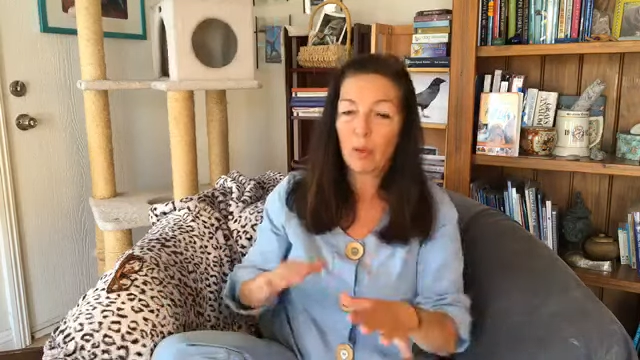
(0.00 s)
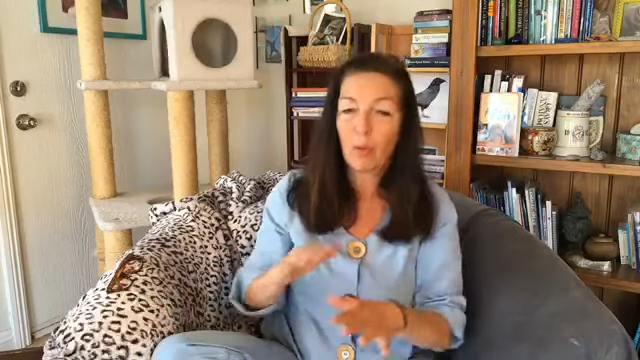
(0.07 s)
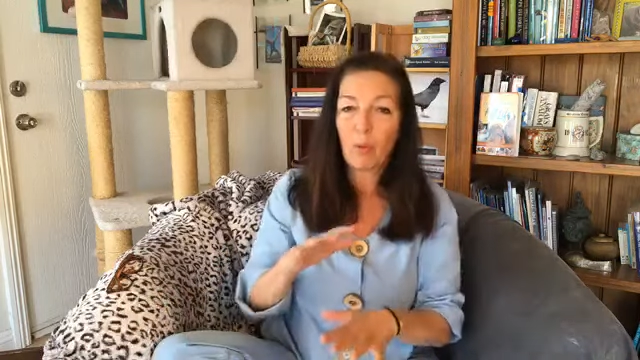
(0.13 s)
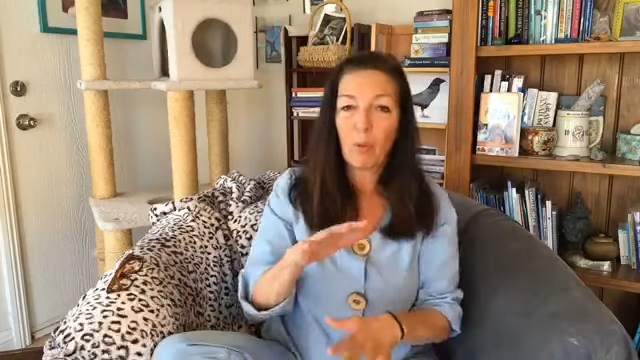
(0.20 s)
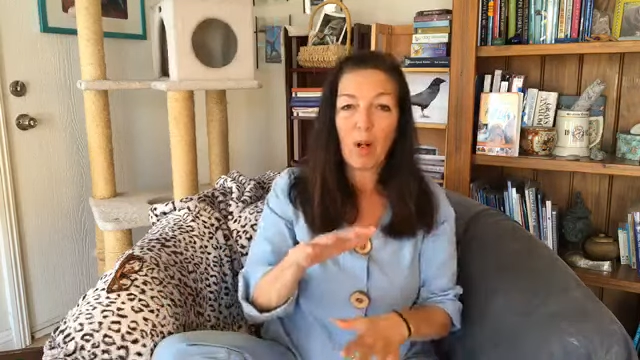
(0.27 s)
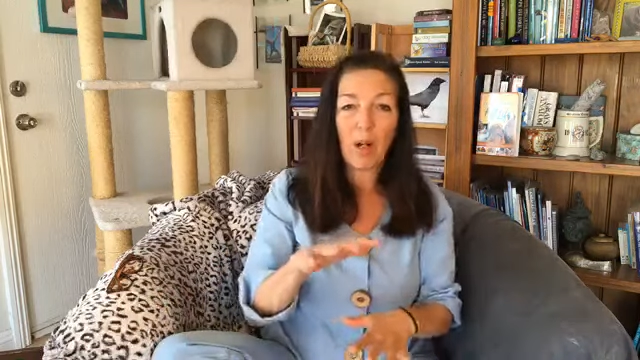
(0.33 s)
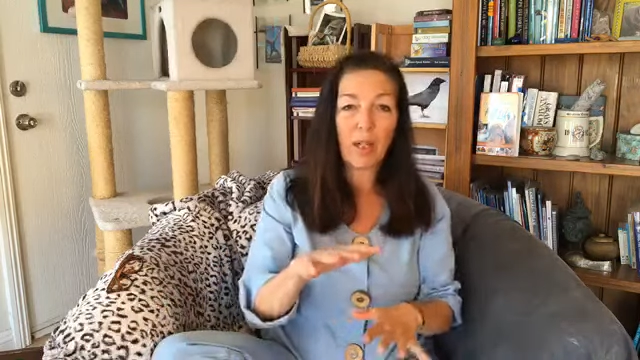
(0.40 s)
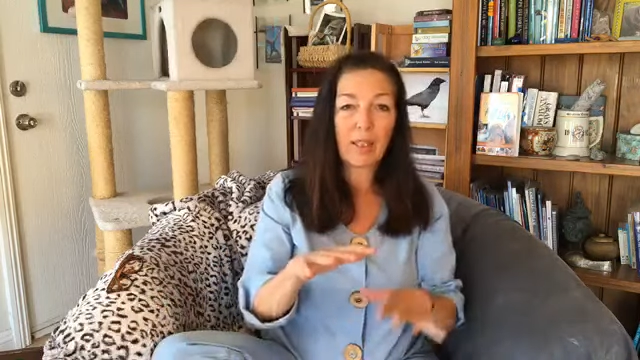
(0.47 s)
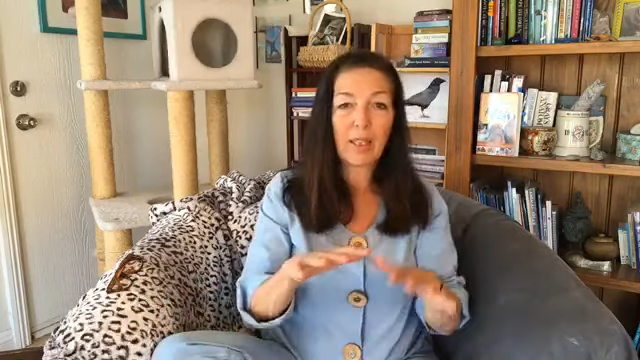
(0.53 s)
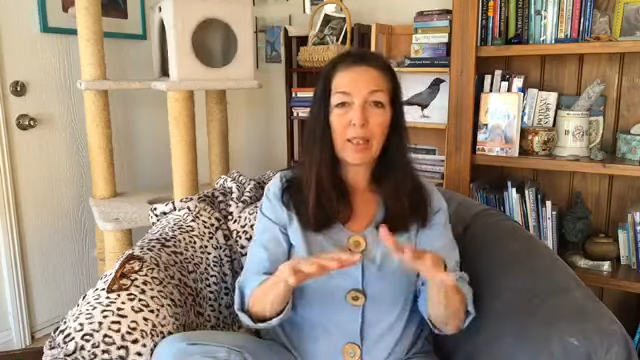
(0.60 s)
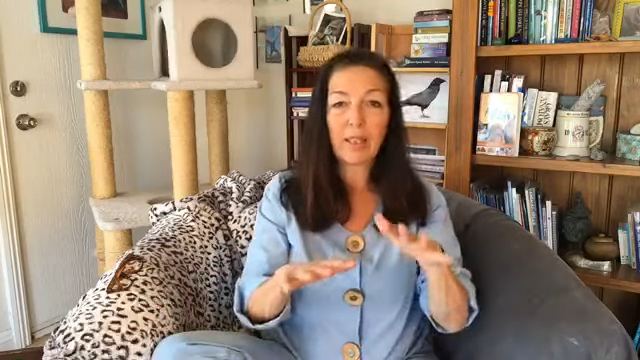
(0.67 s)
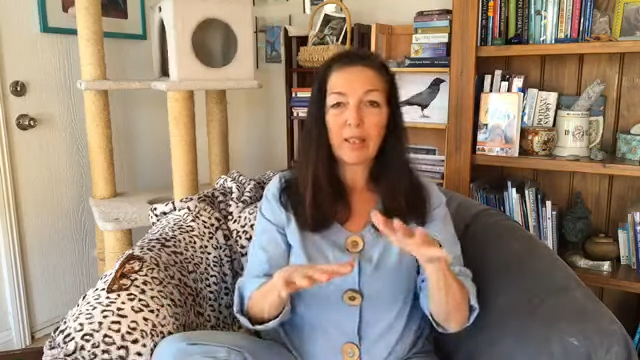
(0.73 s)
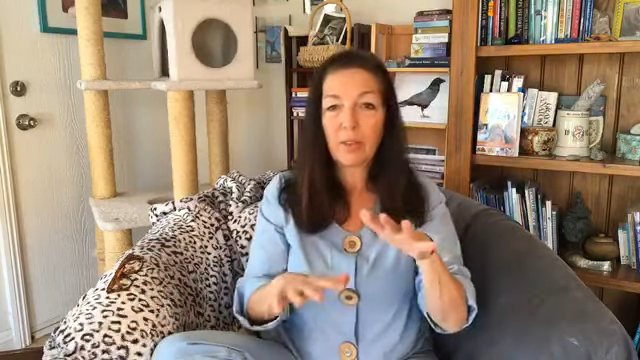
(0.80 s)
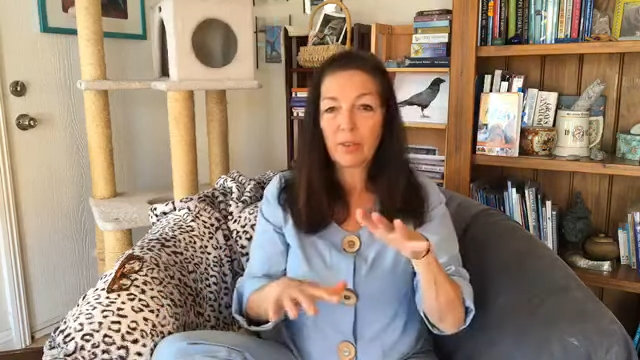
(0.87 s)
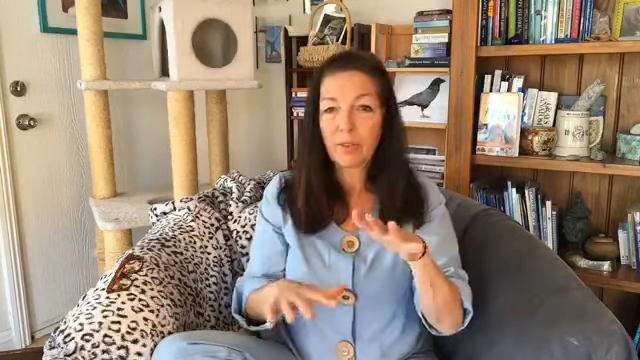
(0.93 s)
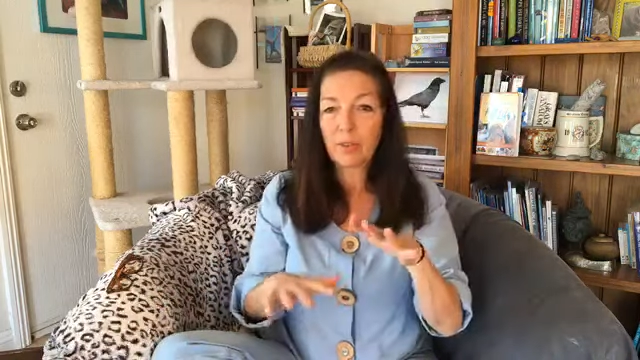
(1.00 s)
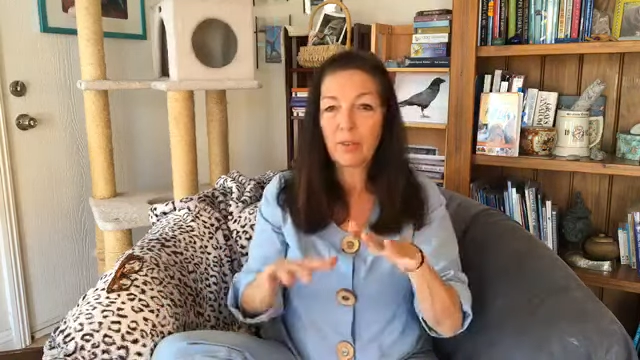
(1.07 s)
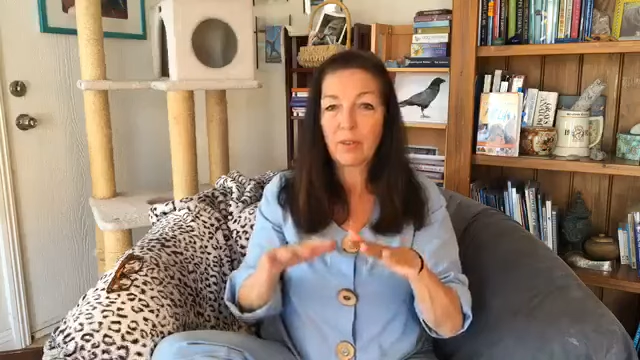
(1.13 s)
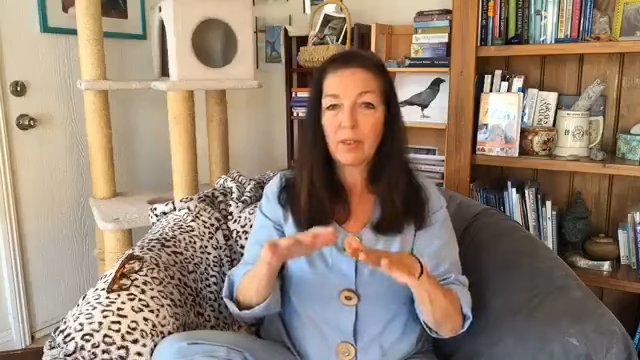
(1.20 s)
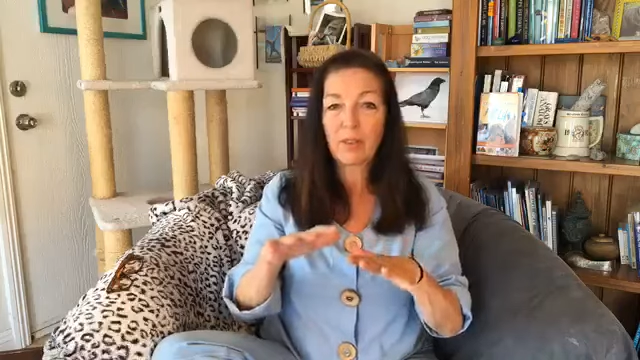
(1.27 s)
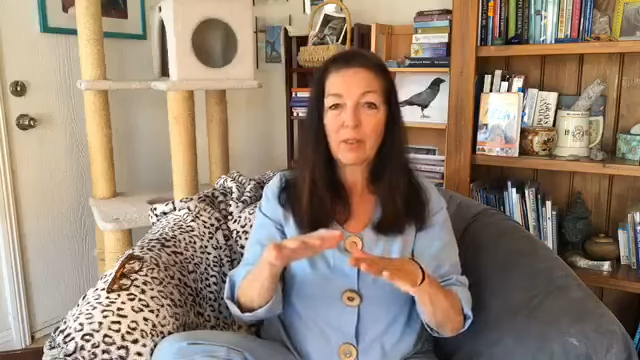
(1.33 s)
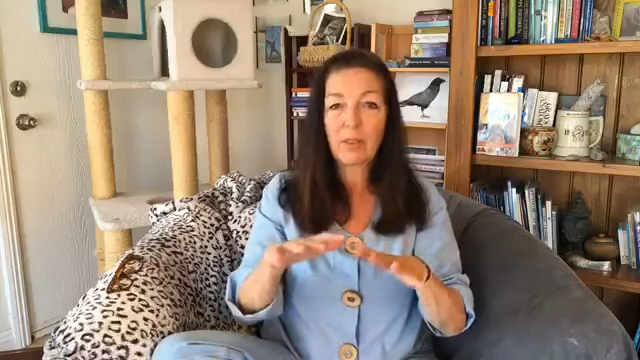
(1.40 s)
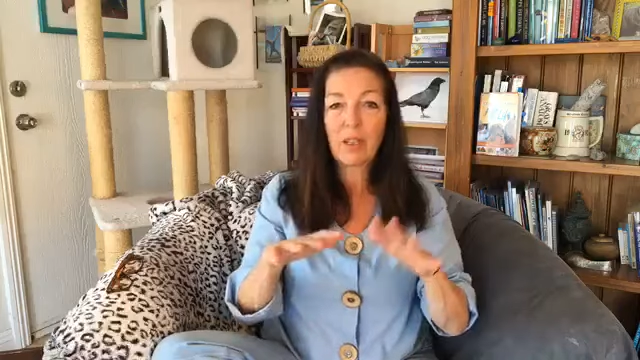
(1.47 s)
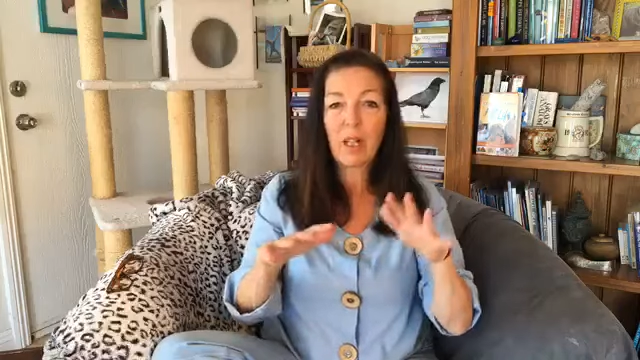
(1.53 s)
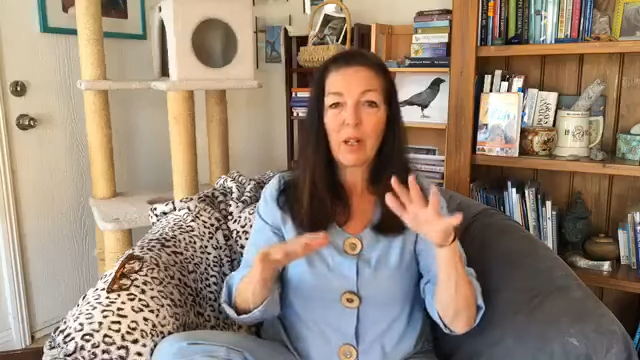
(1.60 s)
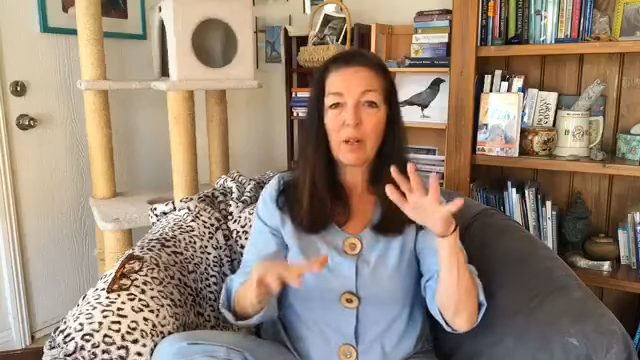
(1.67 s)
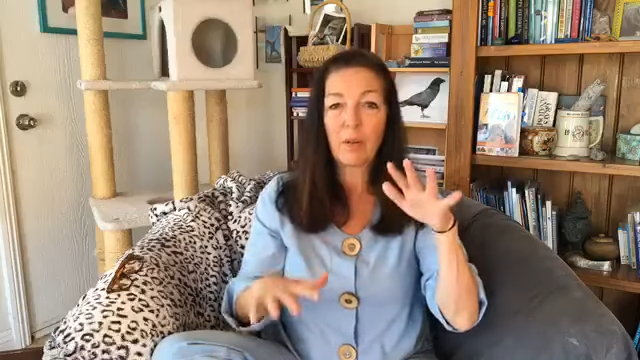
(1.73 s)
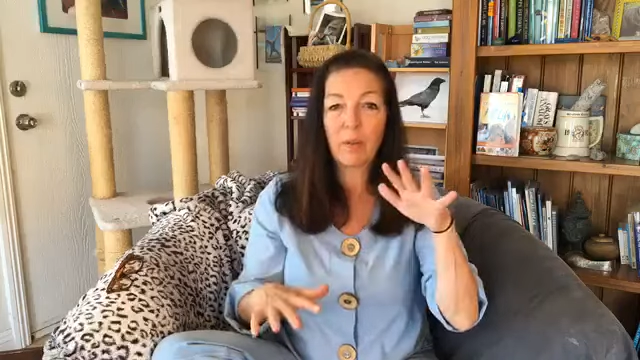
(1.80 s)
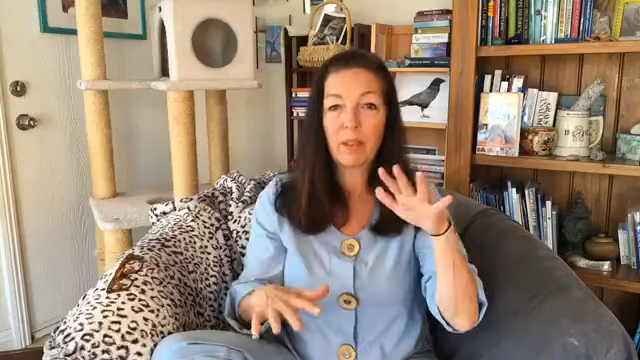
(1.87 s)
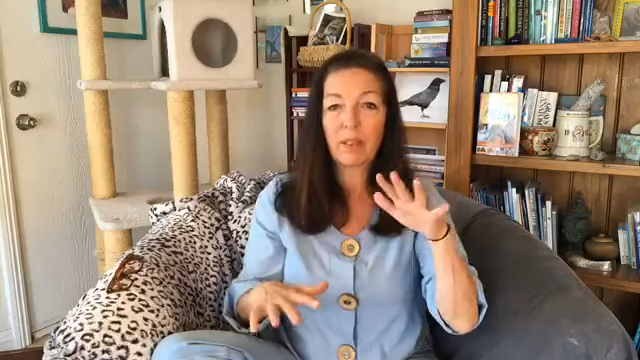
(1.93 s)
walking through the snow